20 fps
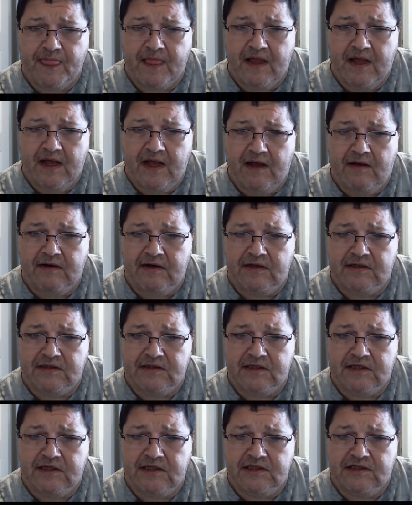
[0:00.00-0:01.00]
And
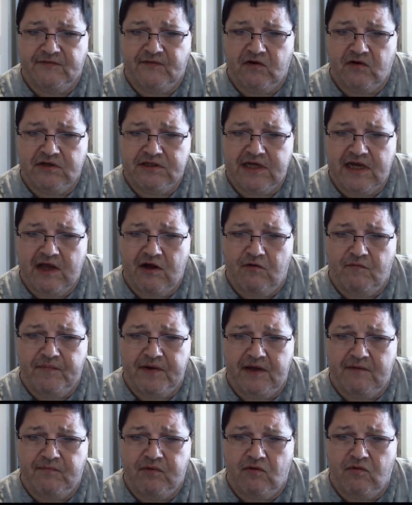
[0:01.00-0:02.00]
it's thought to help
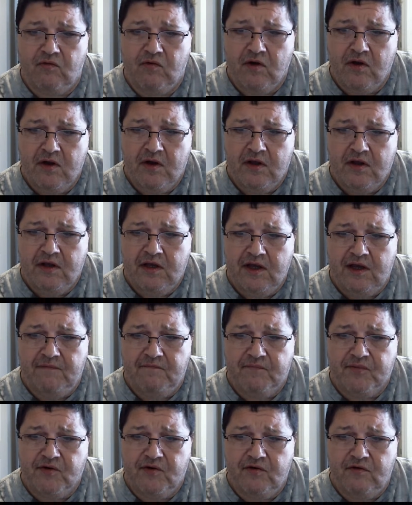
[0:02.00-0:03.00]
people
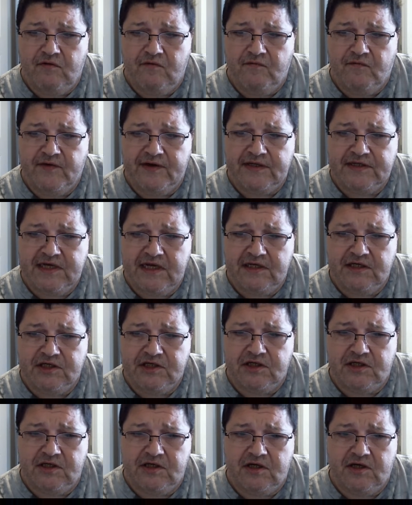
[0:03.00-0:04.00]
improve
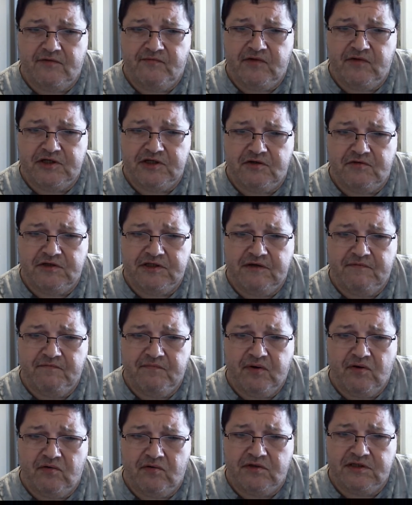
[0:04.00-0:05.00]
attention and reduce
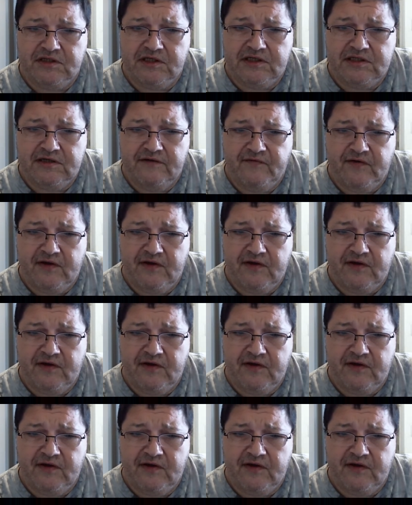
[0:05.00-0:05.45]
impulsive